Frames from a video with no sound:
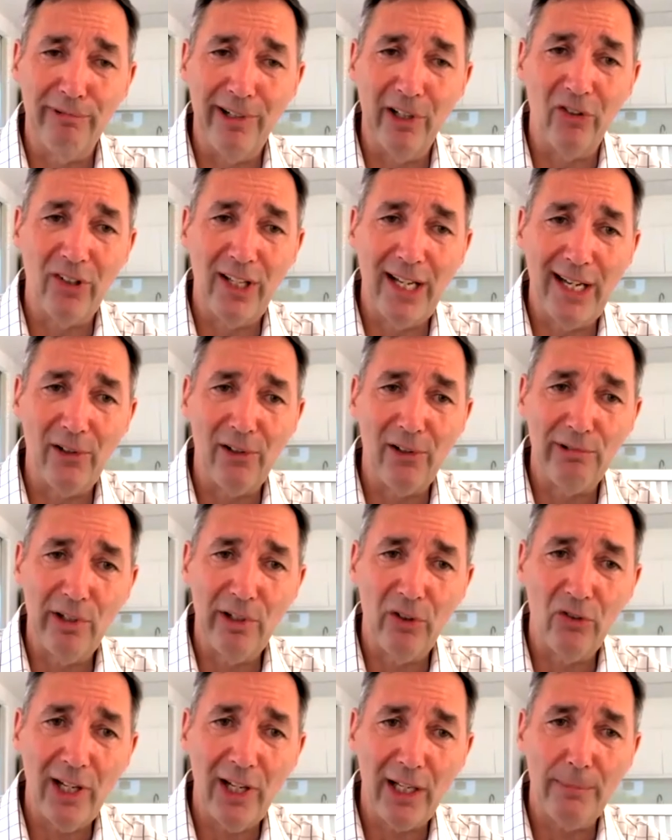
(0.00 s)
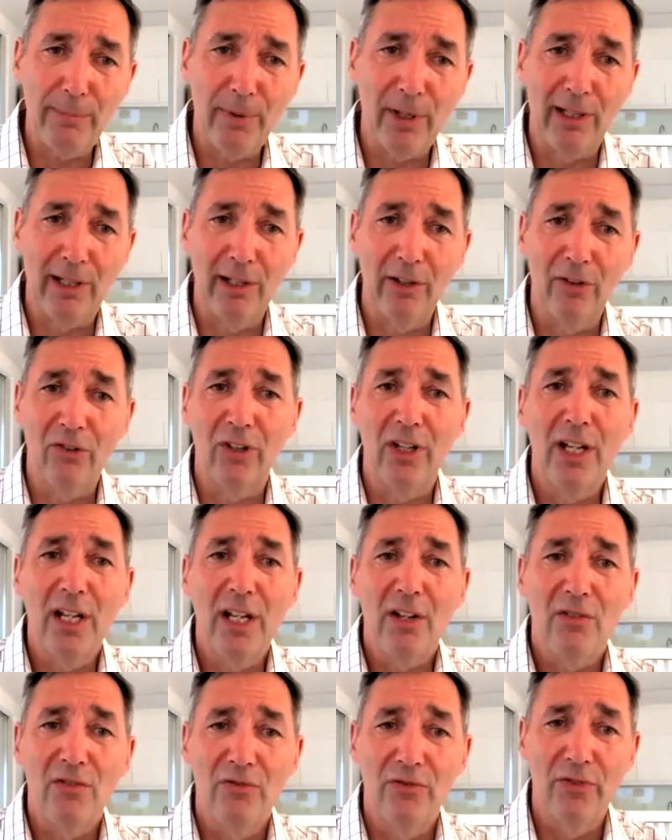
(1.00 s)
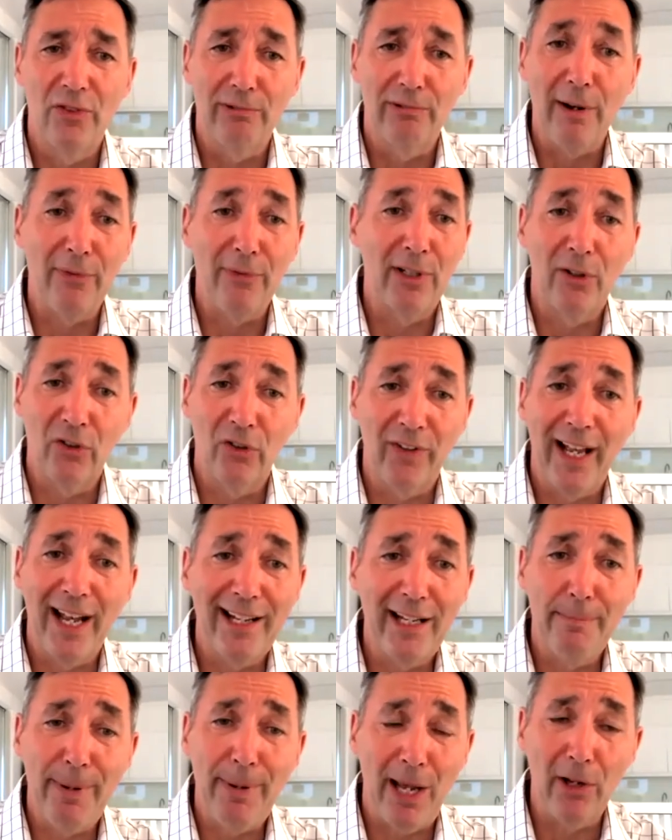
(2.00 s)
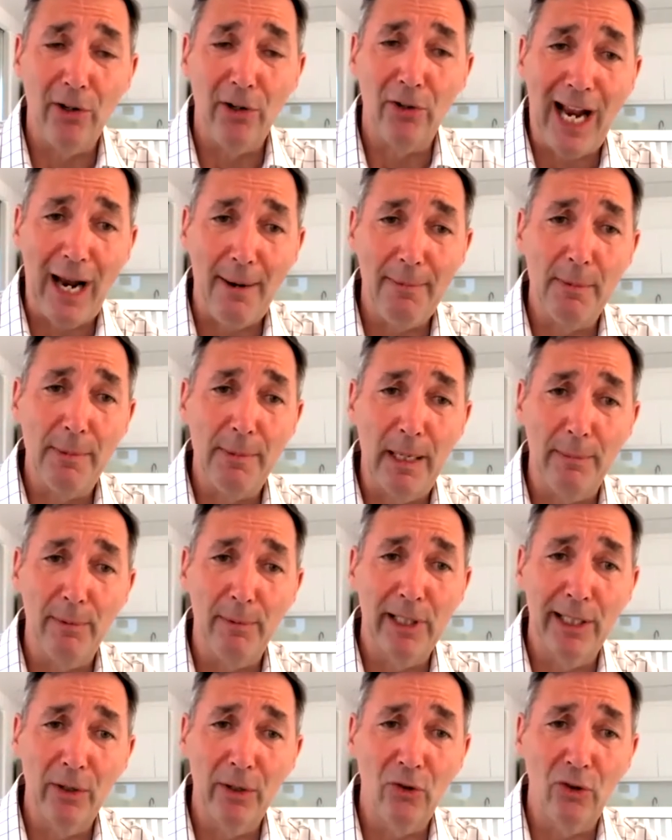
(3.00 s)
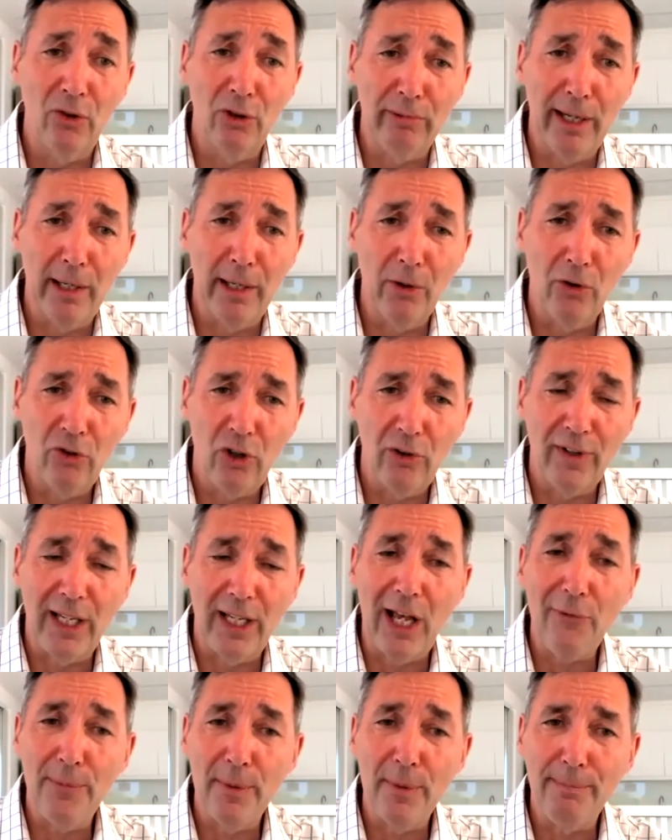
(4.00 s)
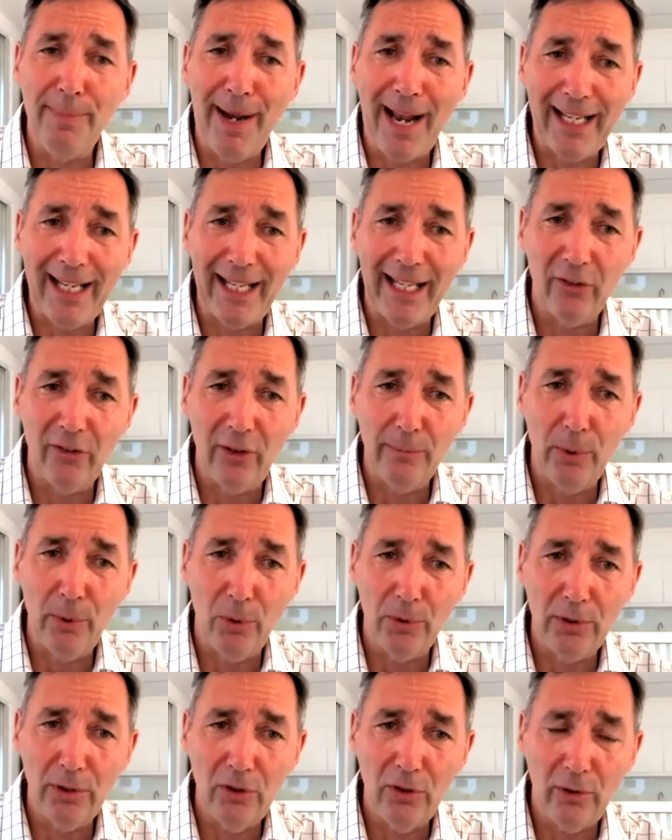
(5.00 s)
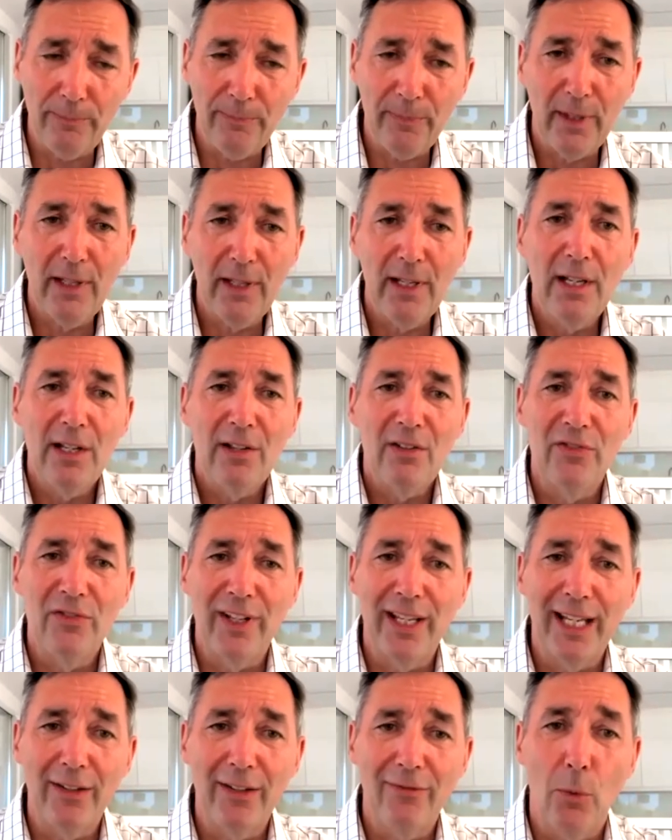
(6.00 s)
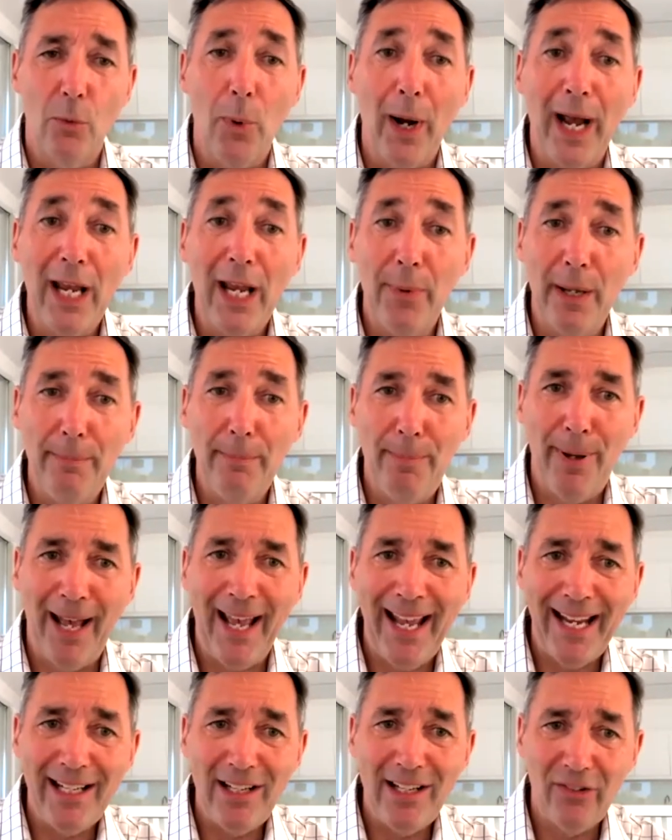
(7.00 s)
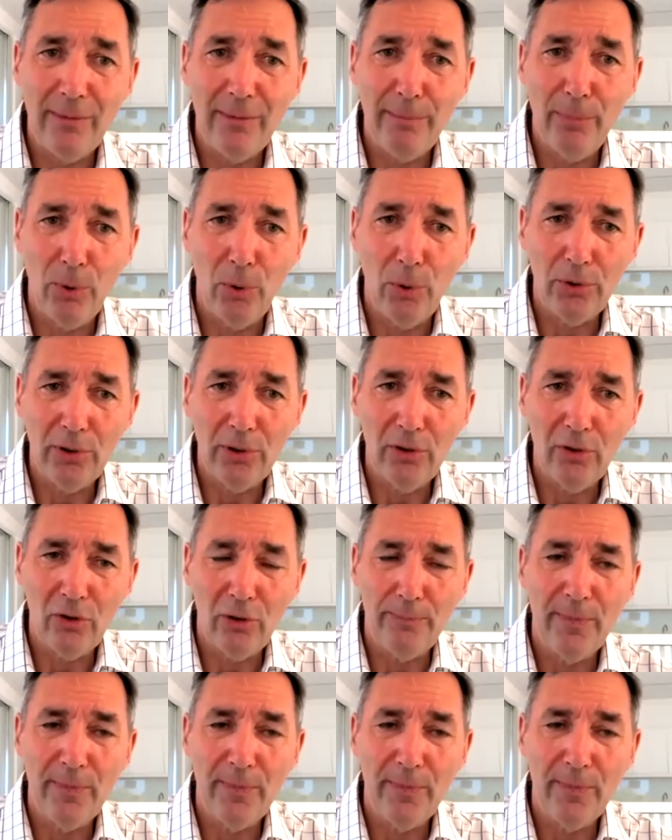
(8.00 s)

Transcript: risk characteristic because the revenues there depend on how many people use the road. So the government backing is important. The, the way we're paid is important,